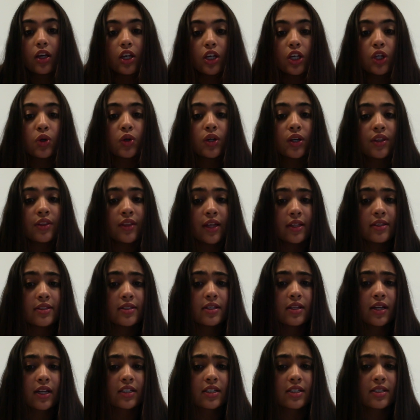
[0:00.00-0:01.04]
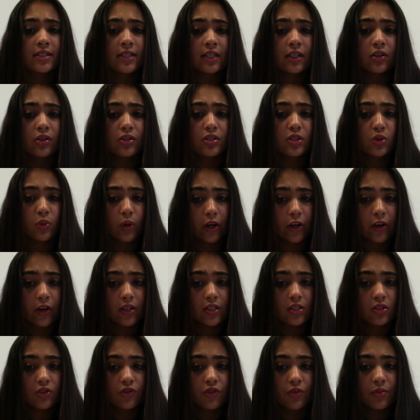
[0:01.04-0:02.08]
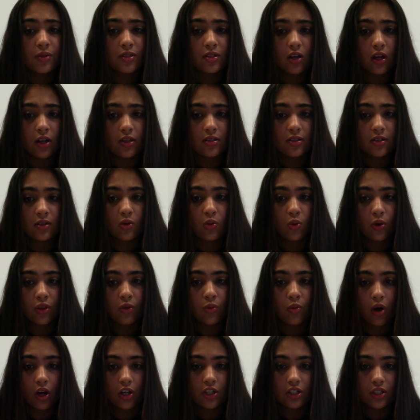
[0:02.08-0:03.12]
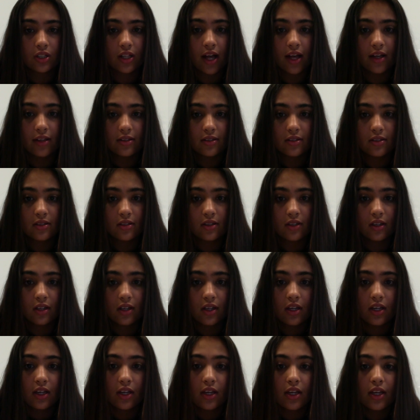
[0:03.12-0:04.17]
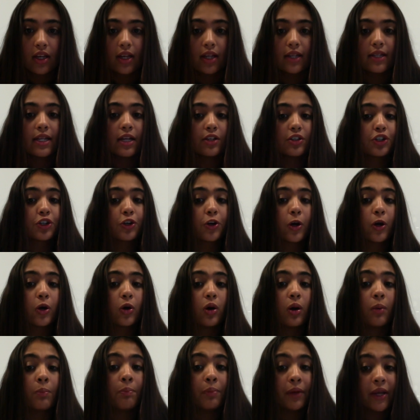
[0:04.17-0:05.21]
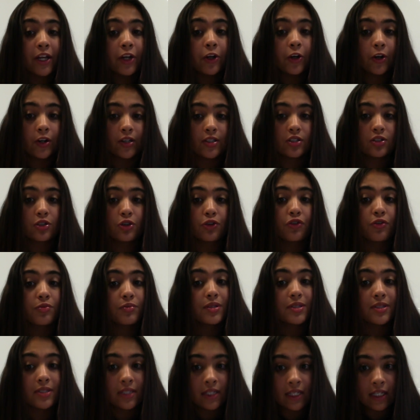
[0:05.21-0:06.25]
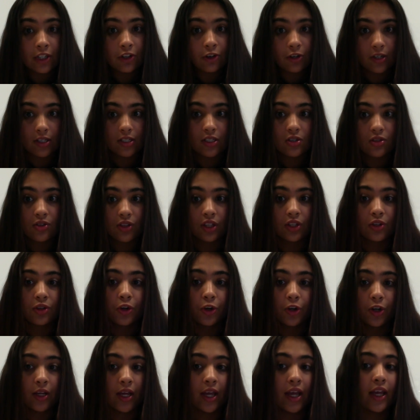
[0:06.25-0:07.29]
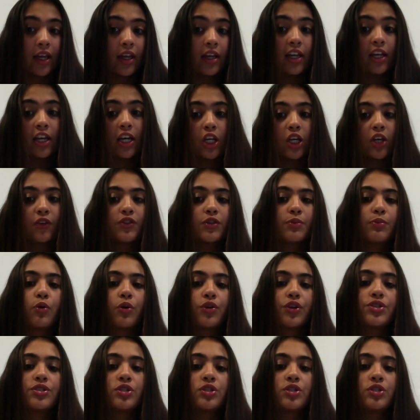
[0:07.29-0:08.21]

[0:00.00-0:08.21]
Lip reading: You can then select a single square crystal from the saucer or the watch glass. Now, to grow a big crystal from the seed crystal that you create, you have to pour the